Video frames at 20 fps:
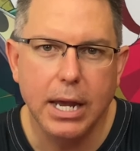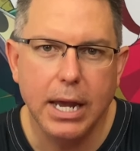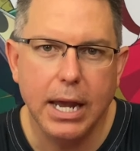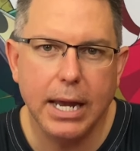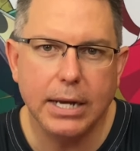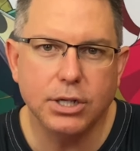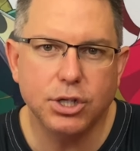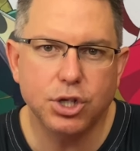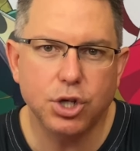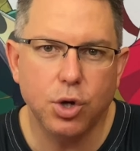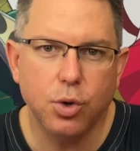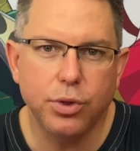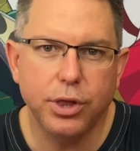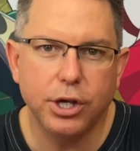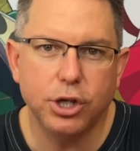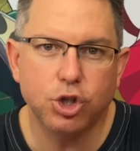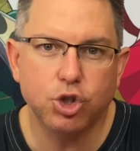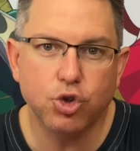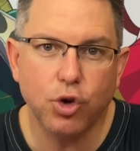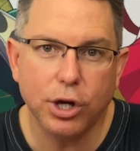And so the
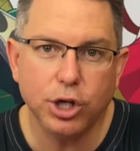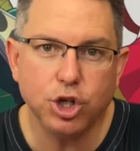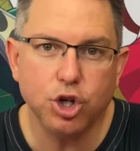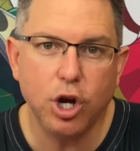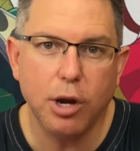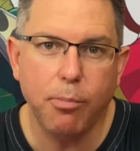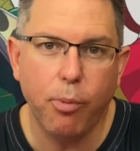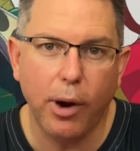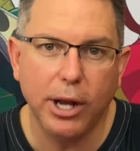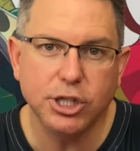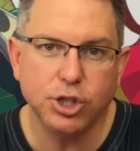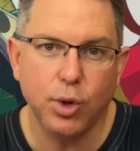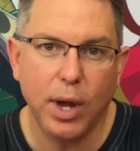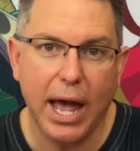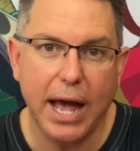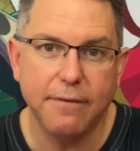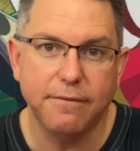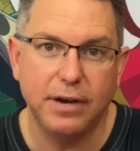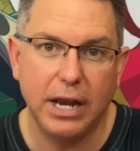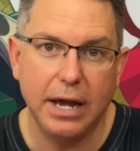discretionary points you
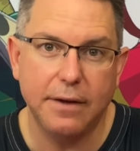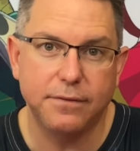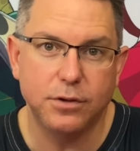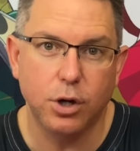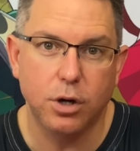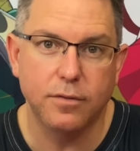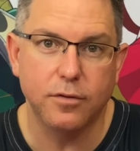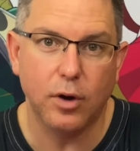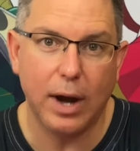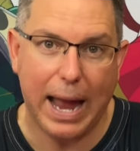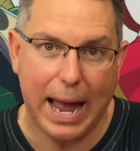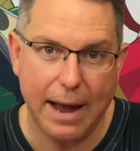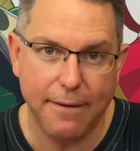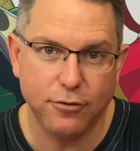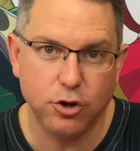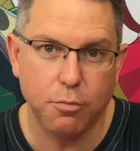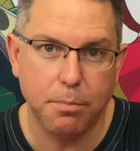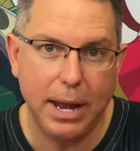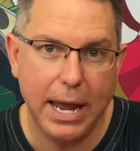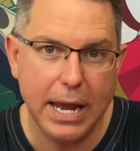have left over
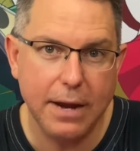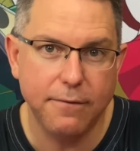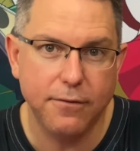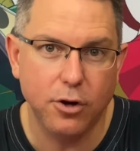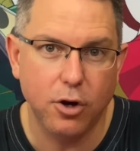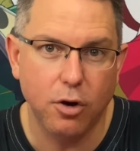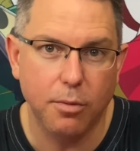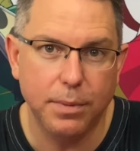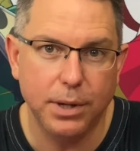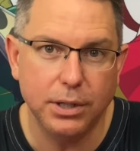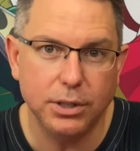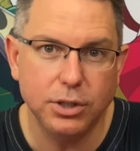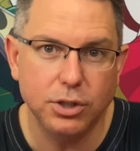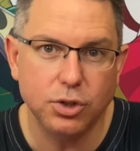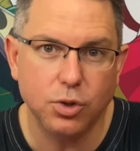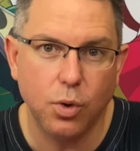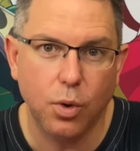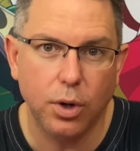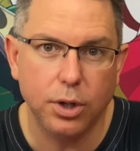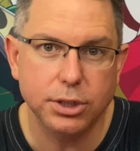after paying for your ability
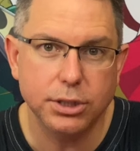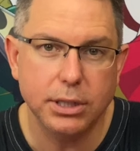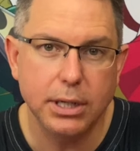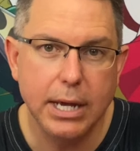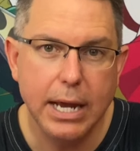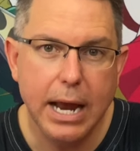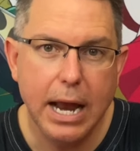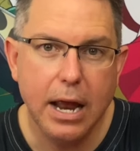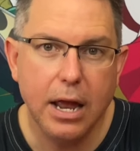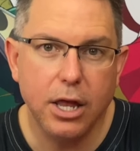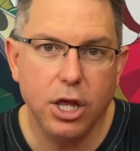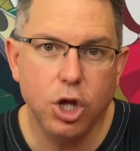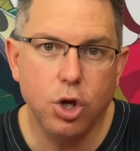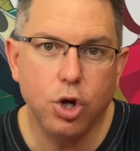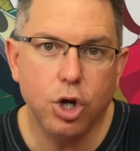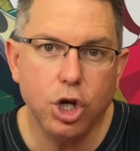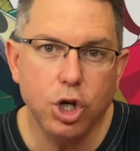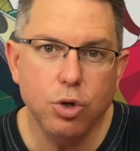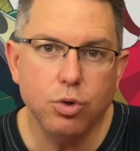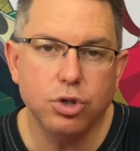scores, you
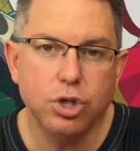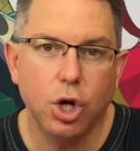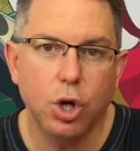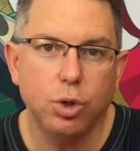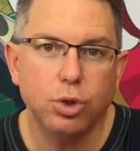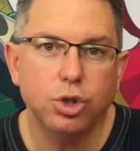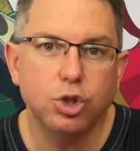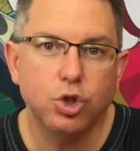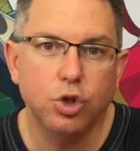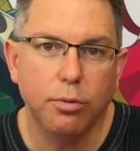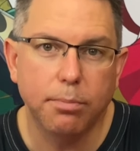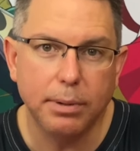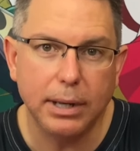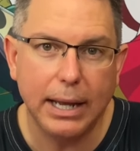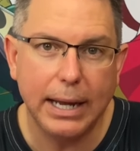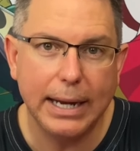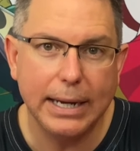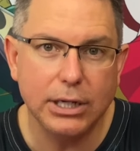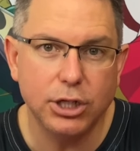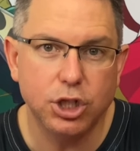can use those to
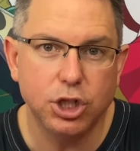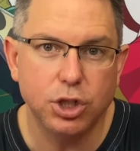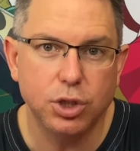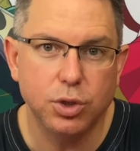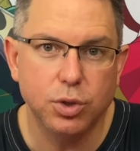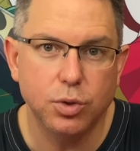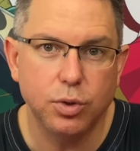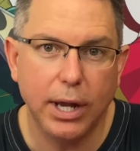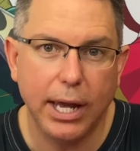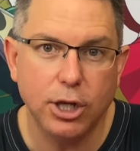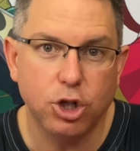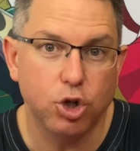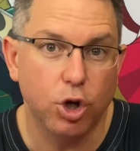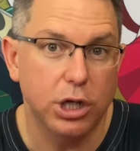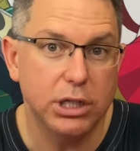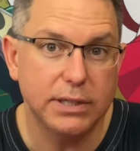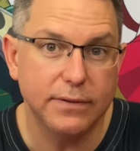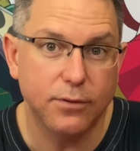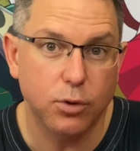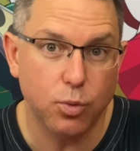apply to a
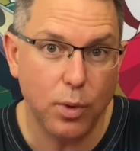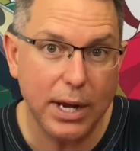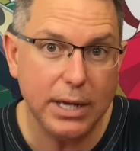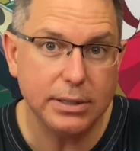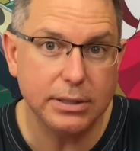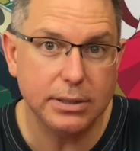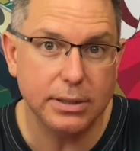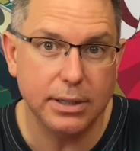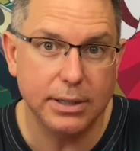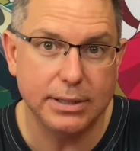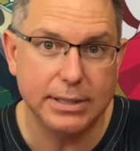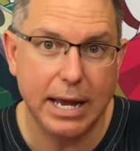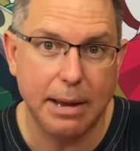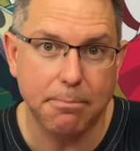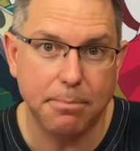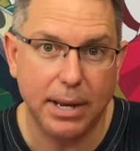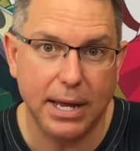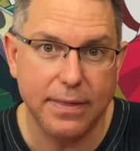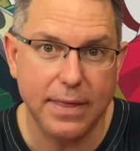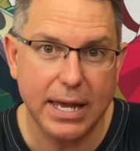choice of a race
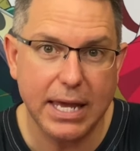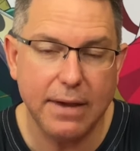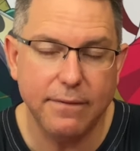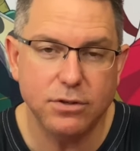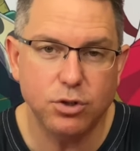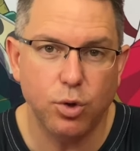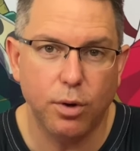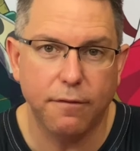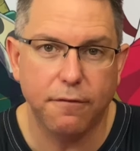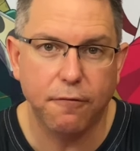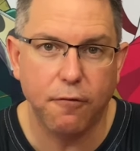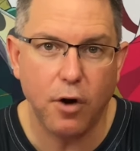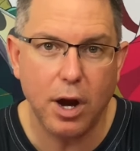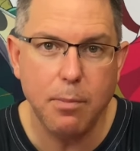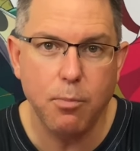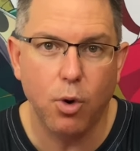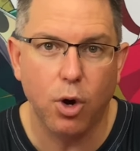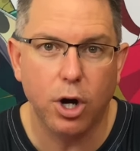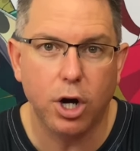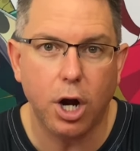template that gives you a
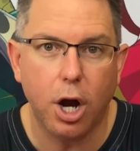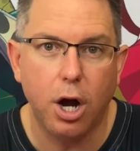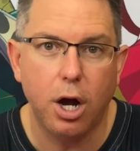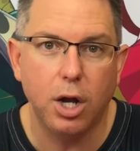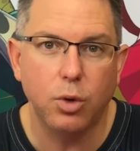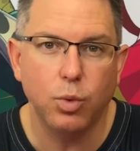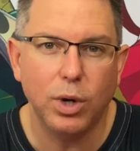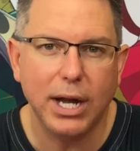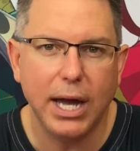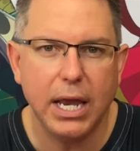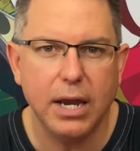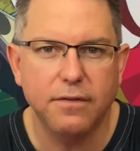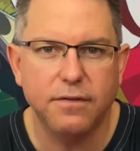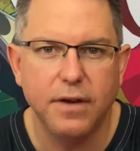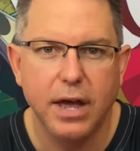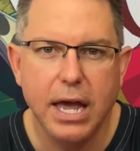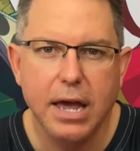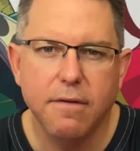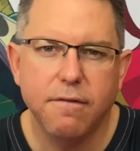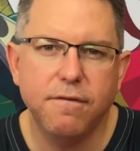framework on what kind of
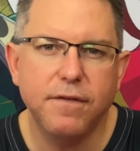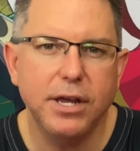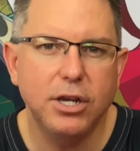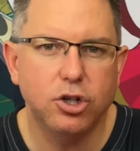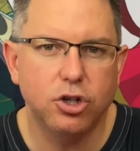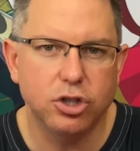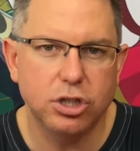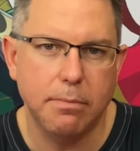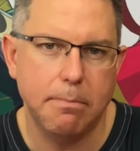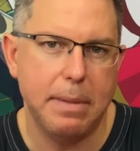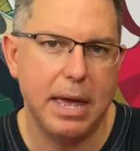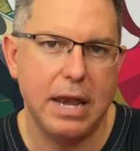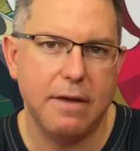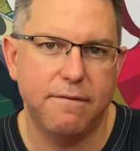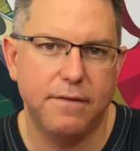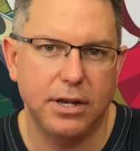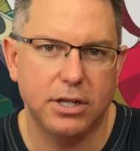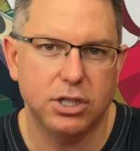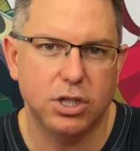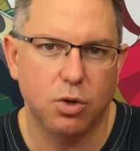features and
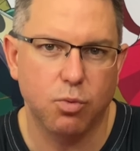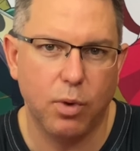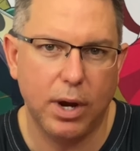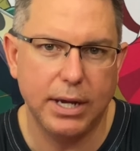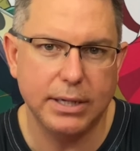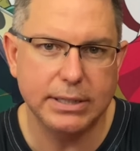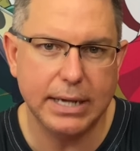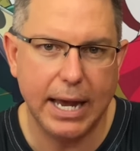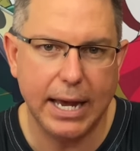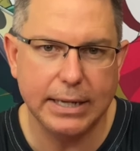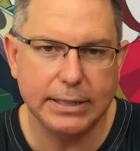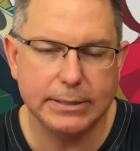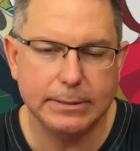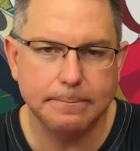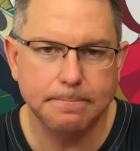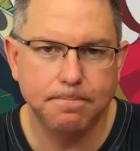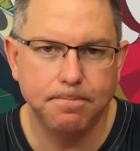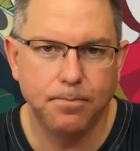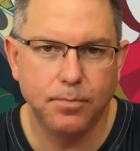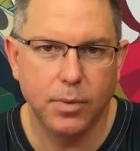benefits the race has.
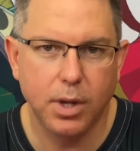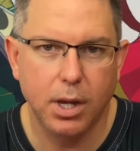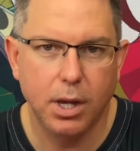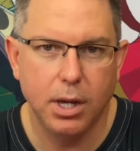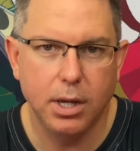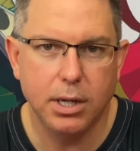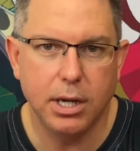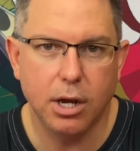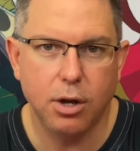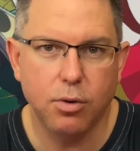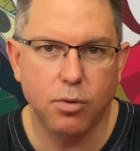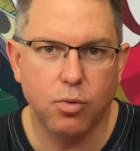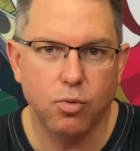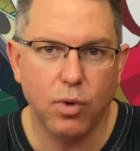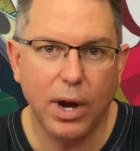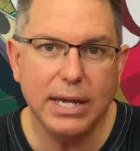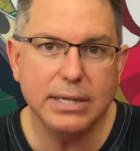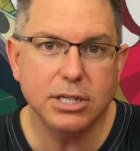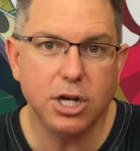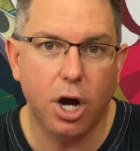Now,
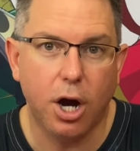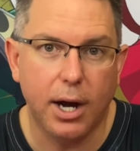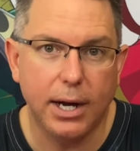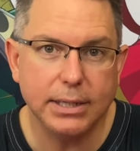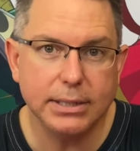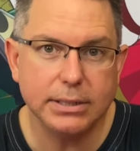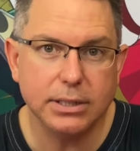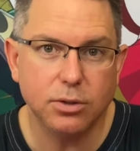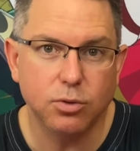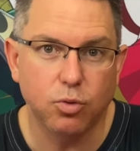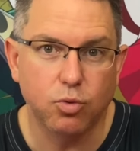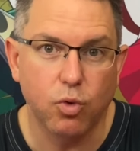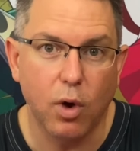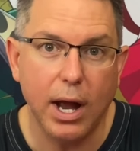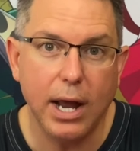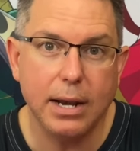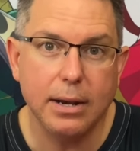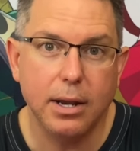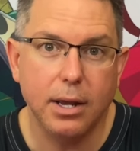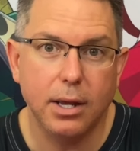race costs
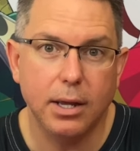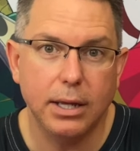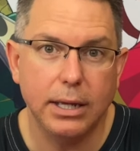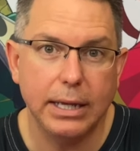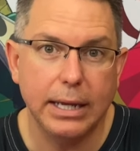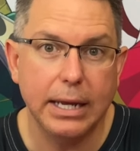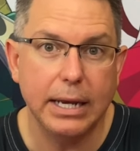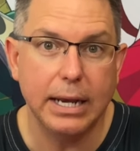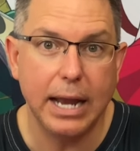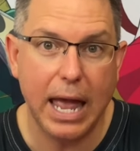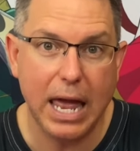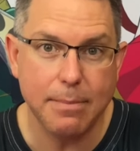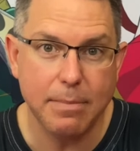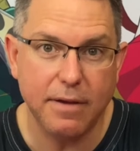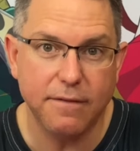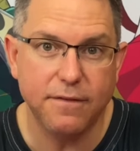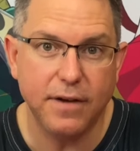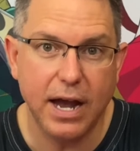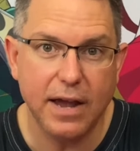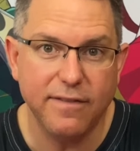run in Anime
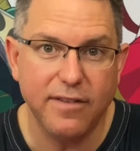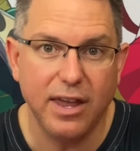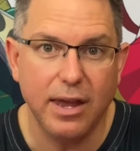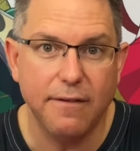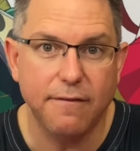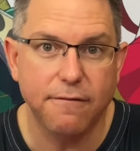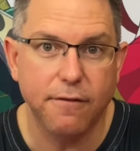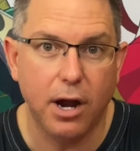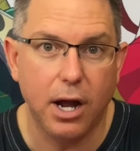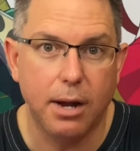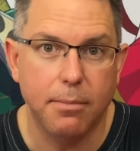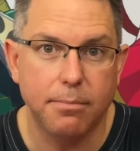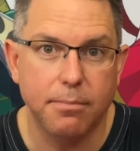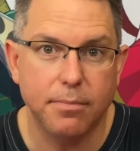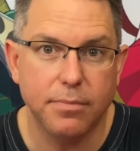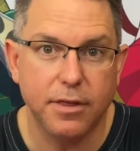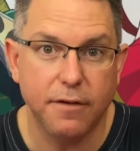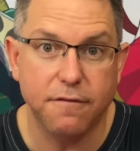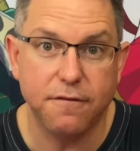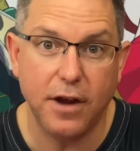5e
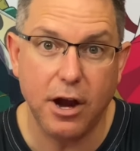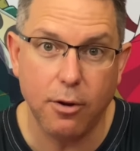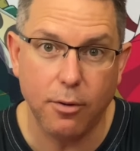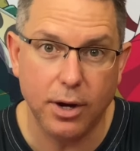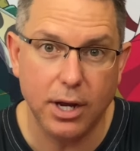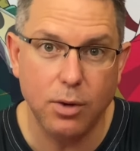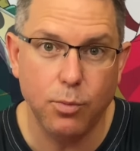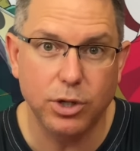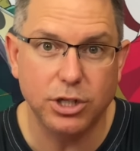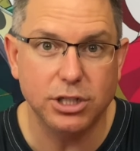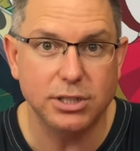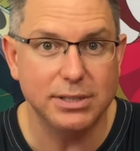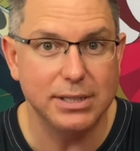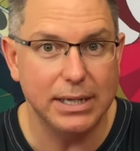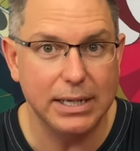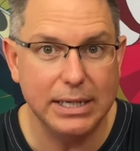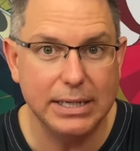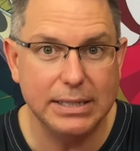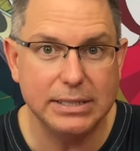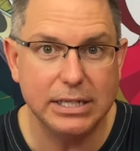from the fairy, which is the
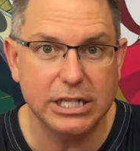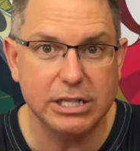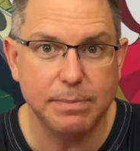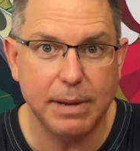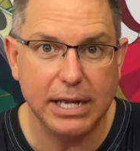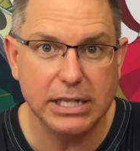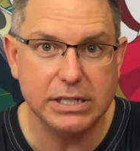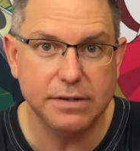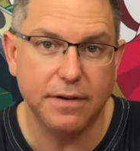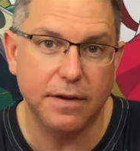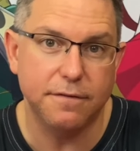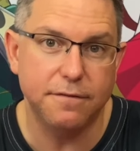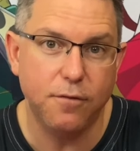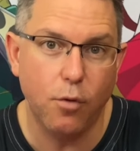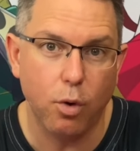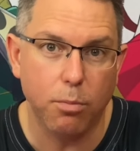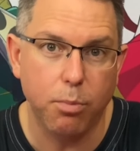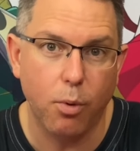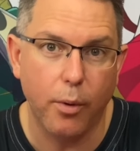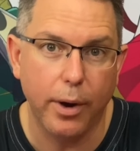least expensive at
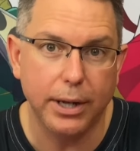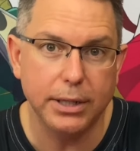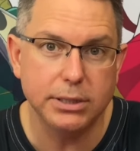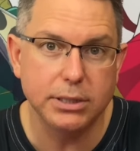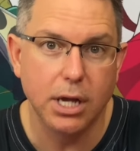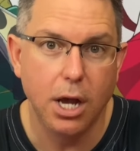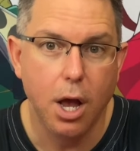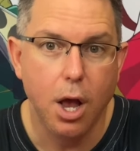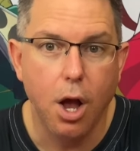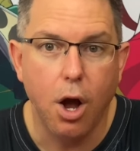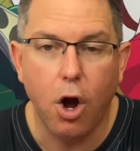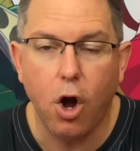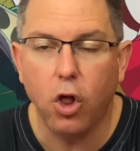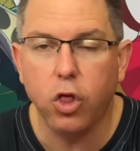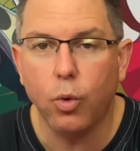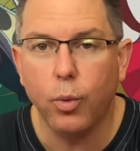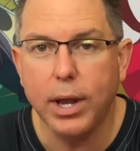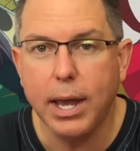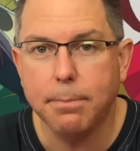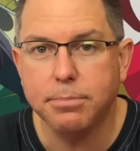4 points, all
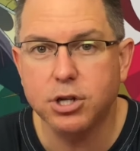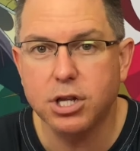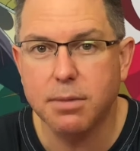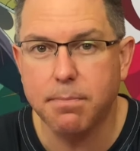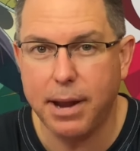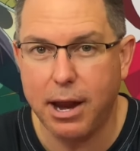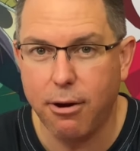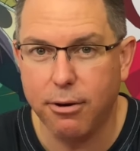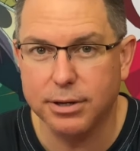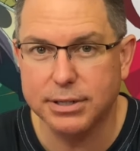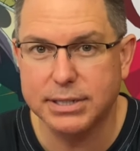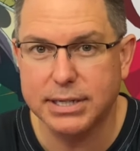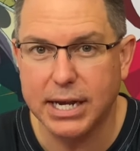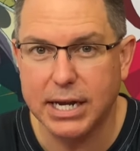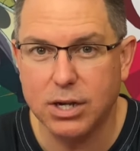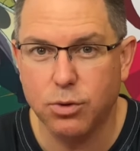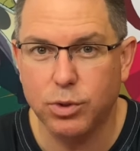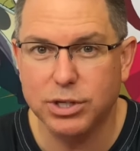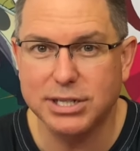the way up to the parasite, which